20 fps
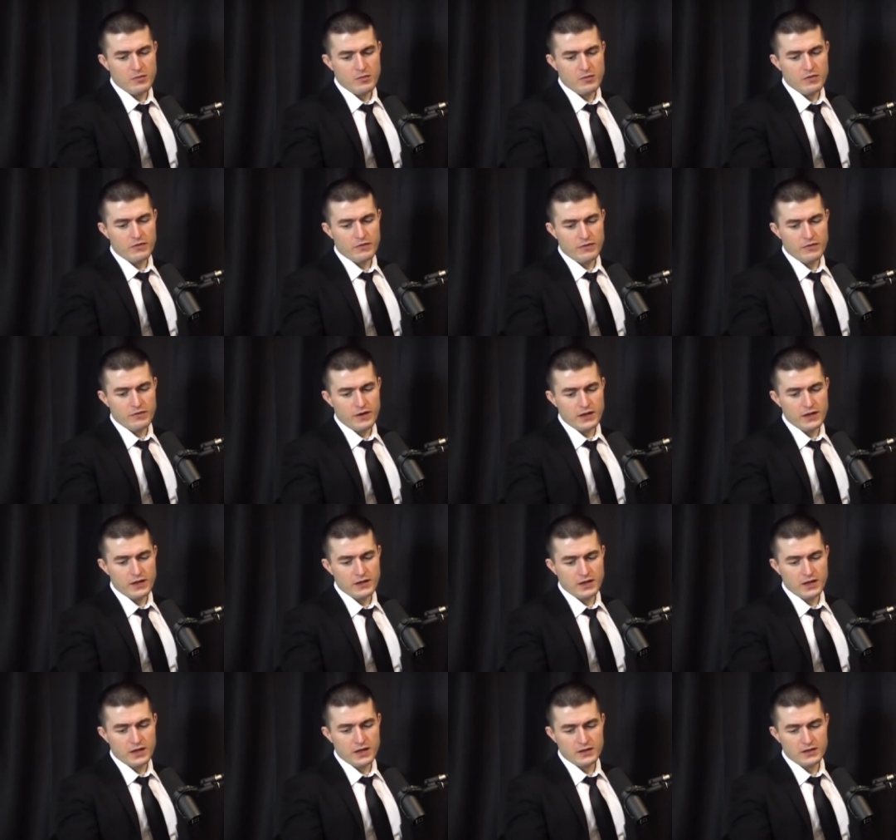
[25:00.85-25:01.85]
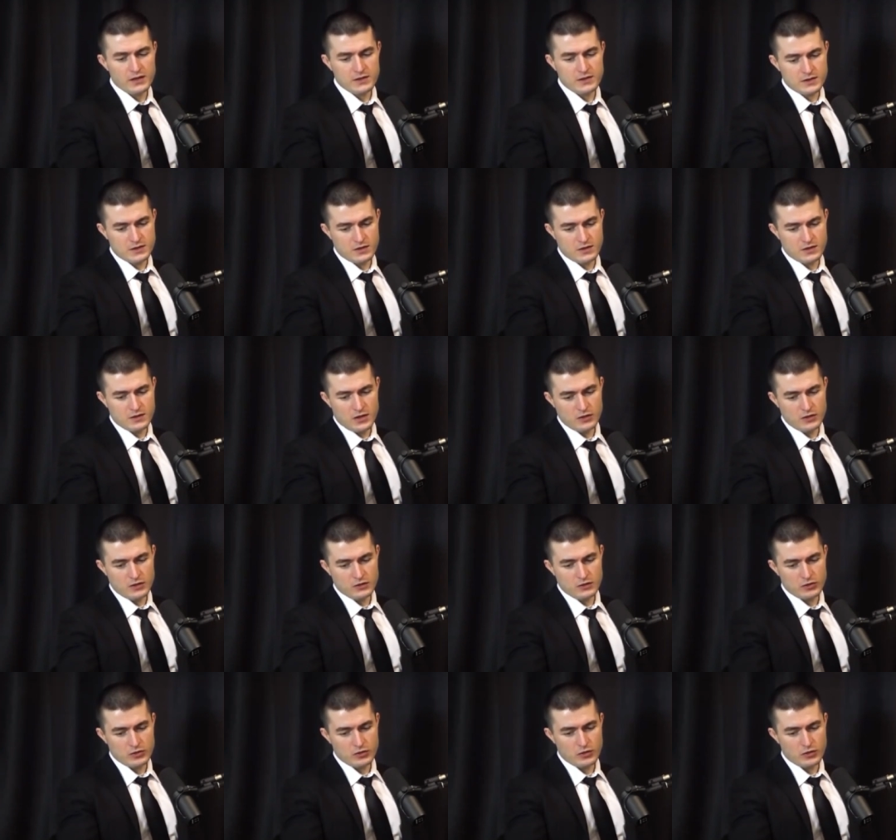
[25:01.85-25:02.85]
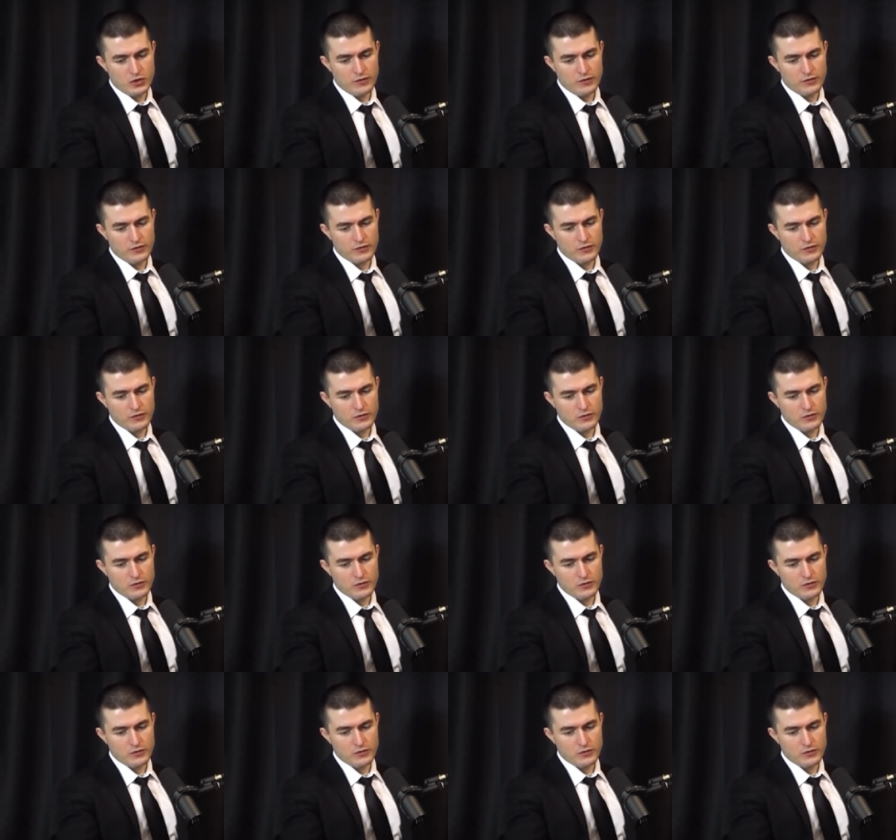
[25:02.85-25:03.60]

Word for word: afraid that i'll turn off